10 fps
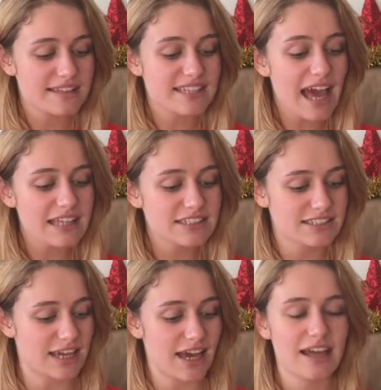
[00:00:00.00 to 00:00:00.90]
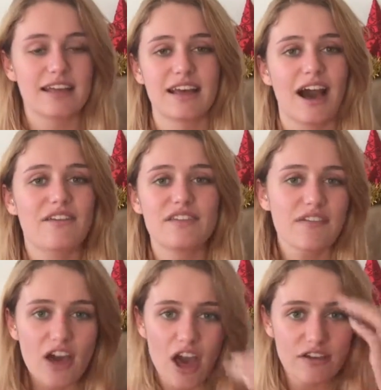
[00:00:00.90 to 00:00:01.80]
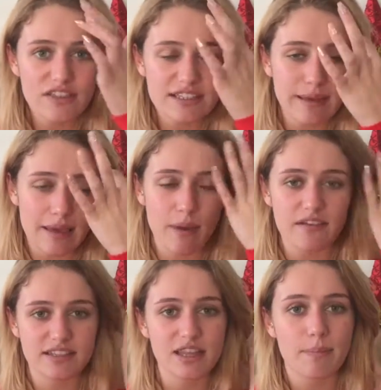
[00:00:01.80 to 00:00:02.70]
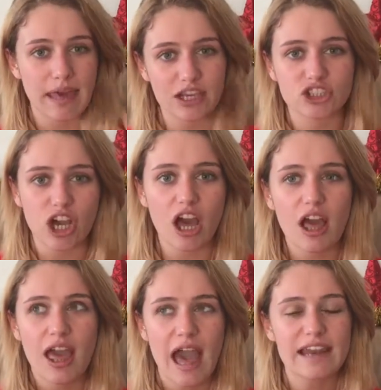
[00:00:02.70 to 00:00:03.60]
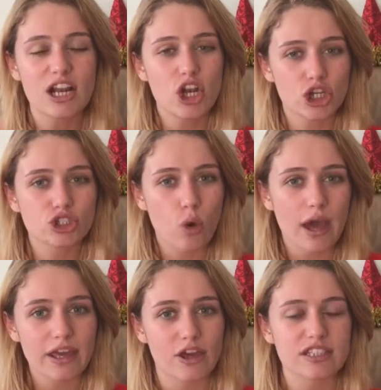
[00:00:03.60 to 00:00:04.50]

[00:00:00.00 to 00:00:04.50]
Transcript: A Tatcha. I've never heard of this make, but I've seen the picture and it looks quite good.